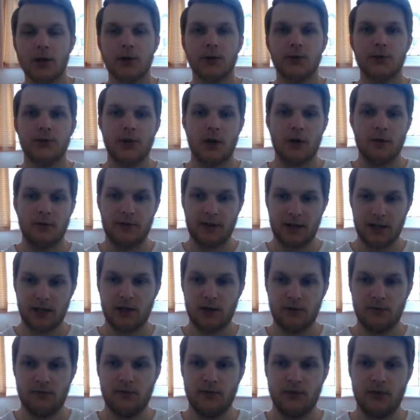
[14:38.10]
So thank
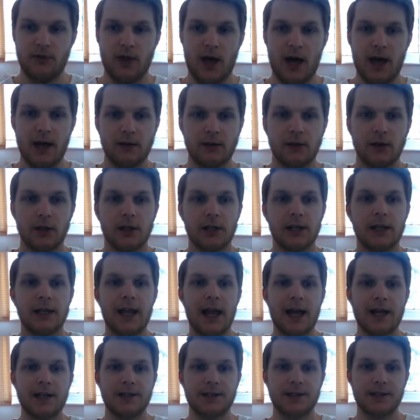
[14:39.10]
you for that.
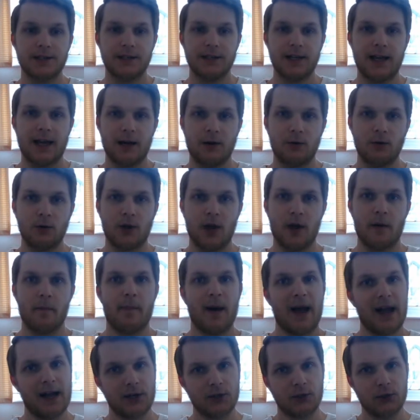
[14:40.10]
Let's now get
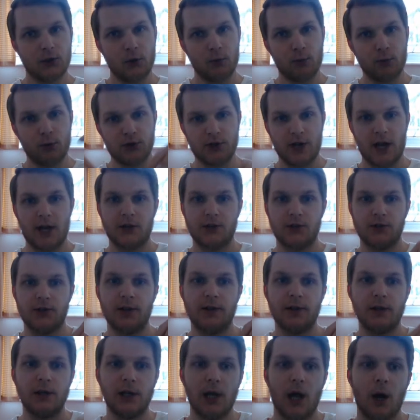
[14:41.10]
back to projection
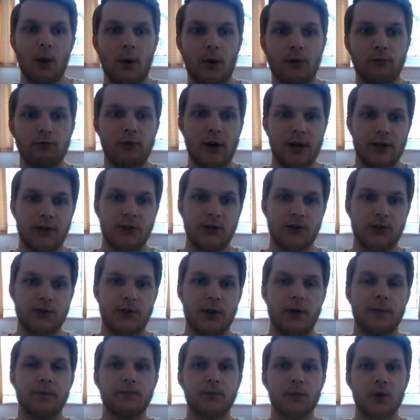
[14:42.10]
in the lower
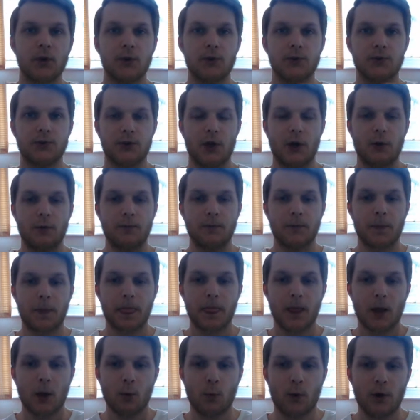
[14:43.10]
register. So
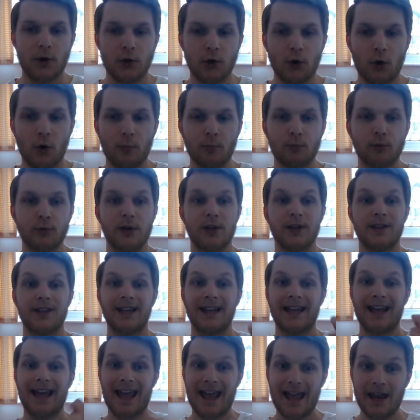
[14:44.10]
when you're
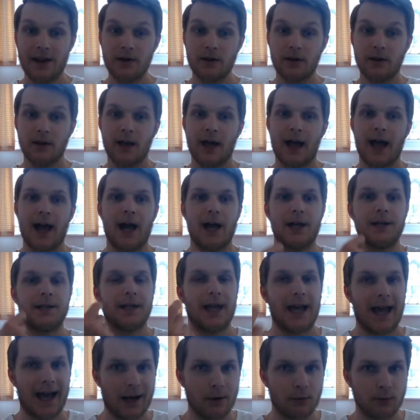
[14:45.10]
breathing in and
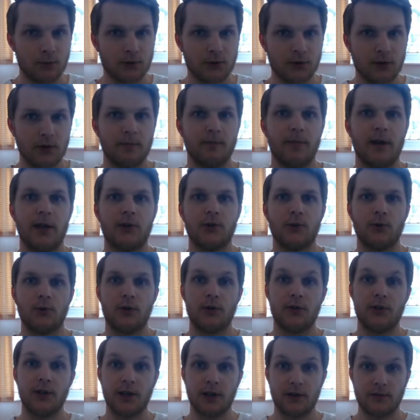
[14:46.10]
out, make sure
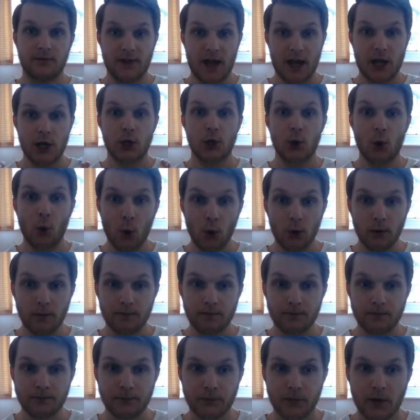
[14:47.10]
you think of that yawn.
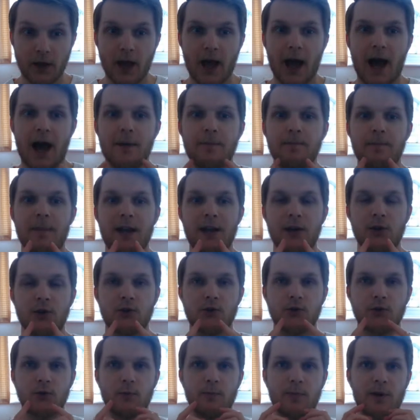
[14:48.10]
and make
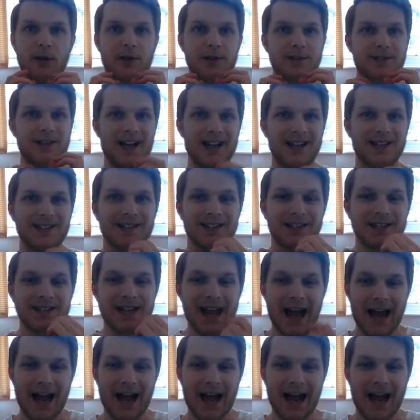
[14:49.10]
sure, because that is the